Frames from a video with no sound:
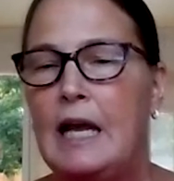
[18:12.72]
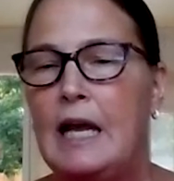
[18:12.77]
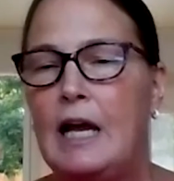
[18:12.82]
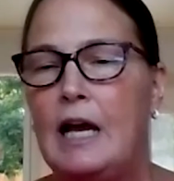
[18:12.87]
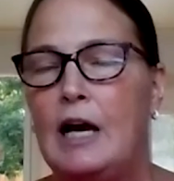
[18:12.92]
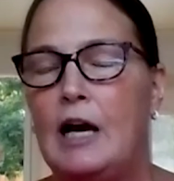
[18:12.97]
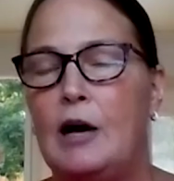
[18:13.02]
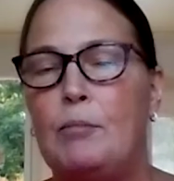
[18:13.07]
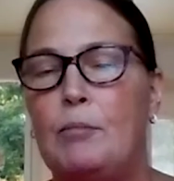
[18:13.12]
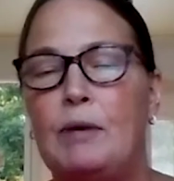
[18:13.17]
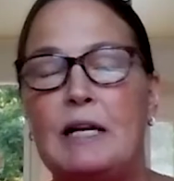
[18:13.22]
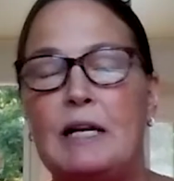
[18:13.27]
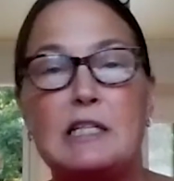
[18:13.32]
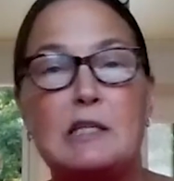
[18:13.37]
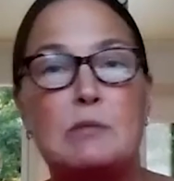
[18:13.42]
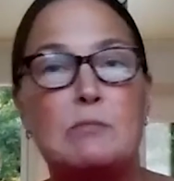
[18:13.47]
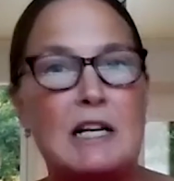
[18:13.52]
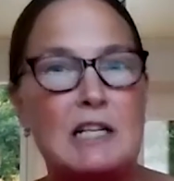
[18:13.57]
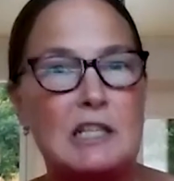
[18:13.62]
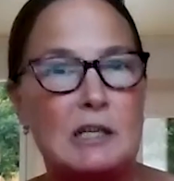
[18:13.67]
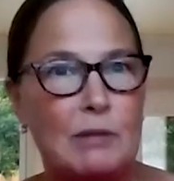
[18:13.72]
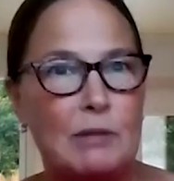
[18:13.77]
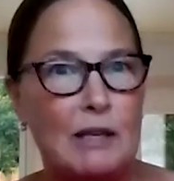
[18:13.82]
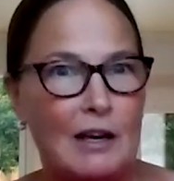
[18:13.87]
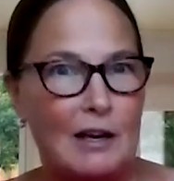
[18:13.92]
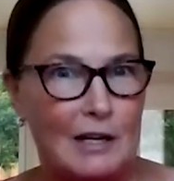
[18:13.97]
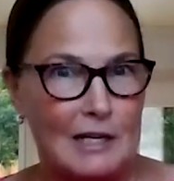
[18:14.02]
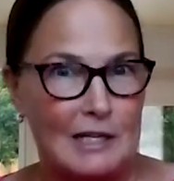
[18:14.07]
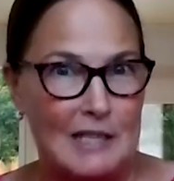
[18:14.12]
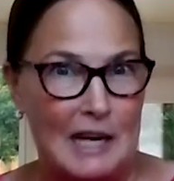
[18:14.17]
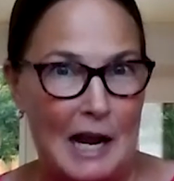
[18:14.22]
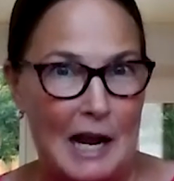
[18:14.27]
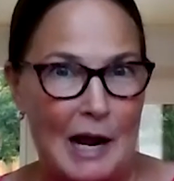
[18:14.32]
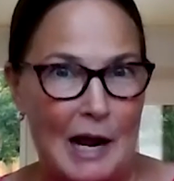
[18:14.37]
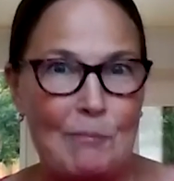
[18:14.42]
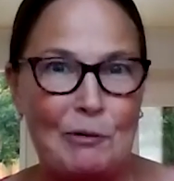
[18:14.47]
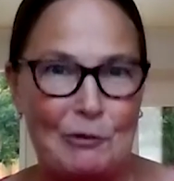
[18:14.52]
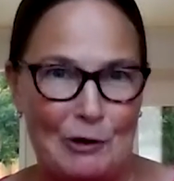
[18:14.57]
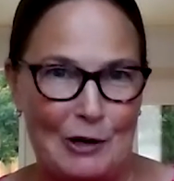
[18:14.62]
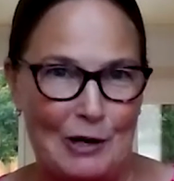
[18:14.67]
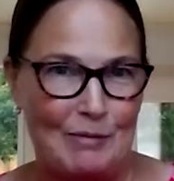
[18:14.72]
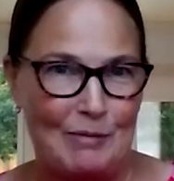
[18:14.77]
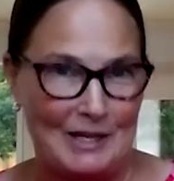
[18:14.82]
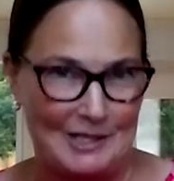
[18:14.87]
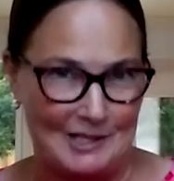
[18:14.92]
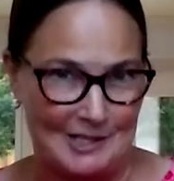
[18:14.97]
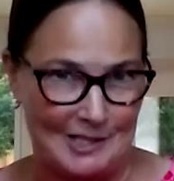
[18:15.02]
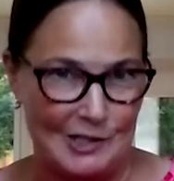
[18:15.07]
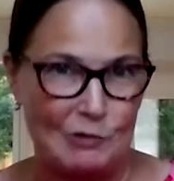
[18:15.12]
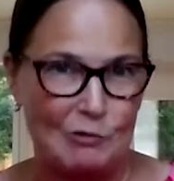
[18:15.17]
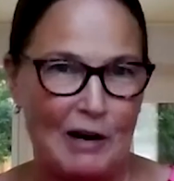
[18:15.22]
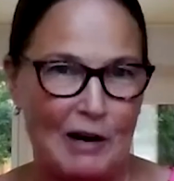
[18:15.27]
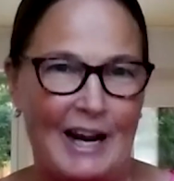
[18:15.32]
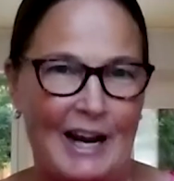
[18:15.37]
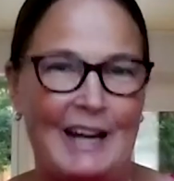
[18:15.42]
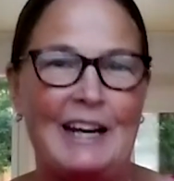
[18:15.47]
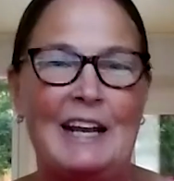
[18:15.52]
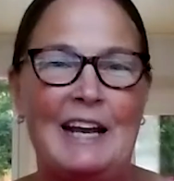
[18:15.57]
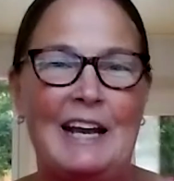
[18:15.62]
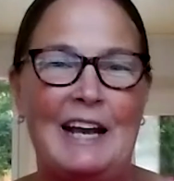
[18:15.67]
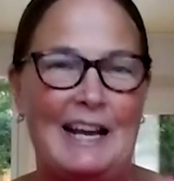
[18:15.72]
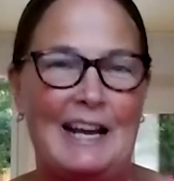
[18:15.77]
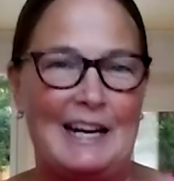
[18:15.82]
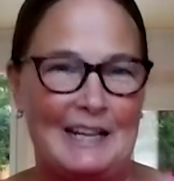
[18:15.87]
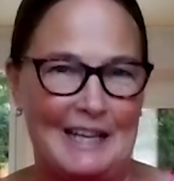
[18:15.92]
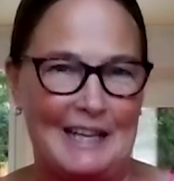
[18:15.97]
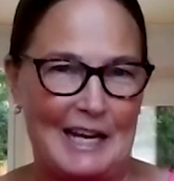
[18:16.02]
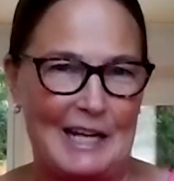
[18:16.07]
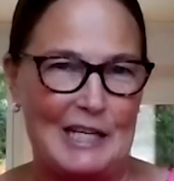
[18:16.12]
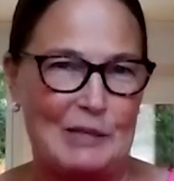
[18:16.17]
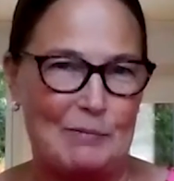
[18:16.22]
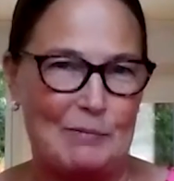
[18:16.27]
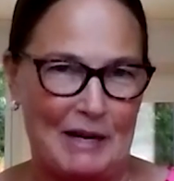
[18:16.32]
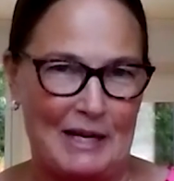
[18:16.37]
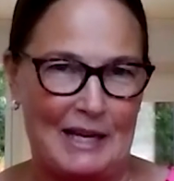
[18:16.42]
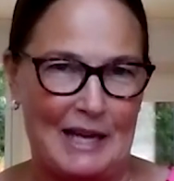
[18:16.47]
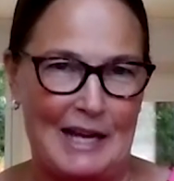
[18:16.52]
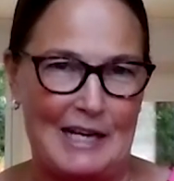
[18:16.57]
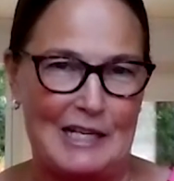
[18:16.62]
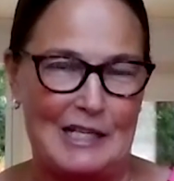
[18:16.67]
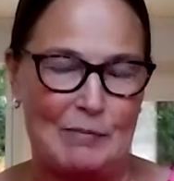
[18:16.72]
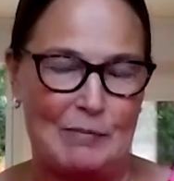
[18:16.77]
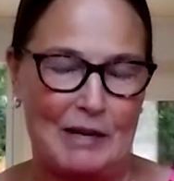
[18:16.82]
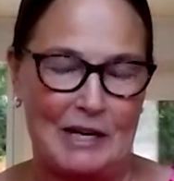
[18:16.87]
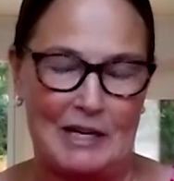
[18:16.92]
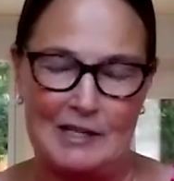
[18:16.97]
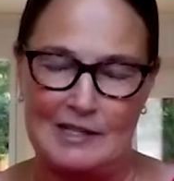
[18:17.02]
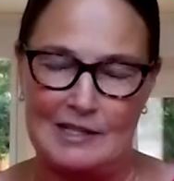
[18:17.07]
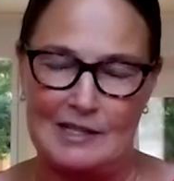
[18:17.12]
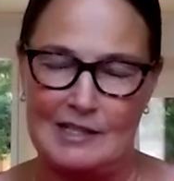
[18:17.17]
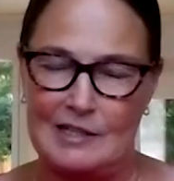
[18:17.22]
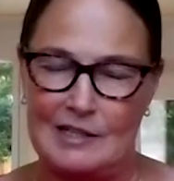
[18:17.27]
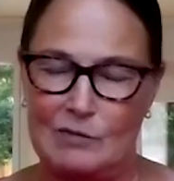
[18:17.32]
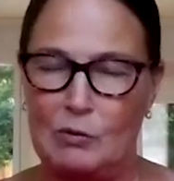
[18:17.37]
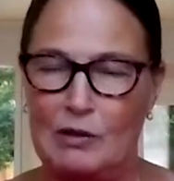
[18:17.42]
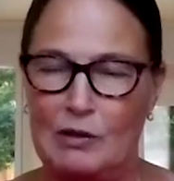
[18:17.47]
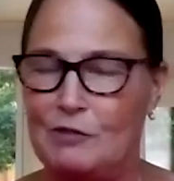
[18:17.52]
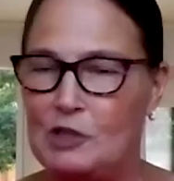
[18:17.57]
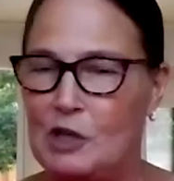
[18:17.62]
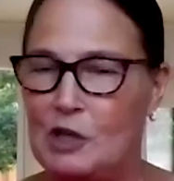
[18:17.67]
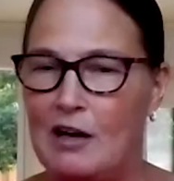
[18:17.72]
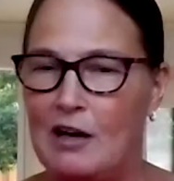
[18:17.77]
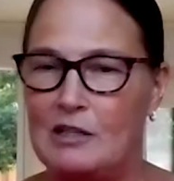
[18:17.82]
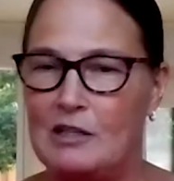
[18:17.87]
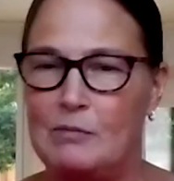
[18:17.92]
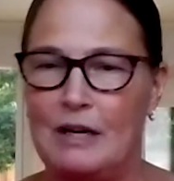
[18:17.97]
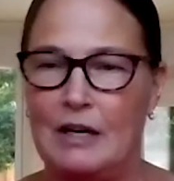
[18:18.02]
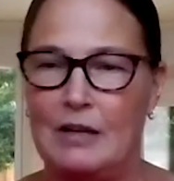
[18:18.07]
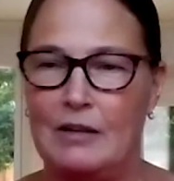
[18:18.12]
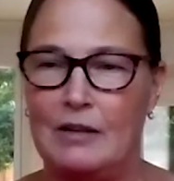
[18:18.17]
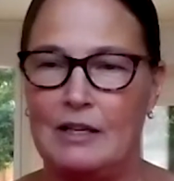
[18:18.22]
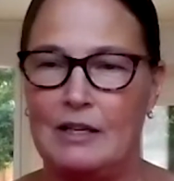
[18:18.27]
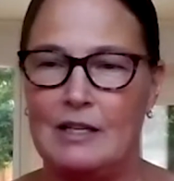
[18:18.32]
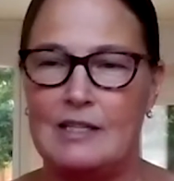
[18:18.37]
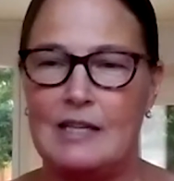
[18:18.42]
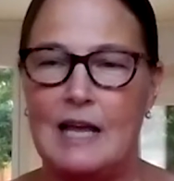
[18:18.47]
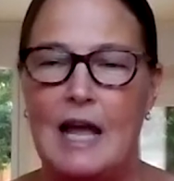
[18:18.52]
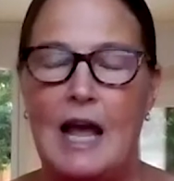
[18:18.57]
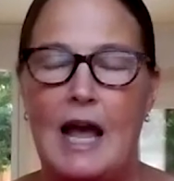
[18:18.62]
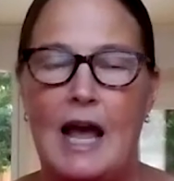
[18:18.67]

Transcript: But it's meant to be on a temporary basis, right? And a case-by-case basis. And we've talked about this.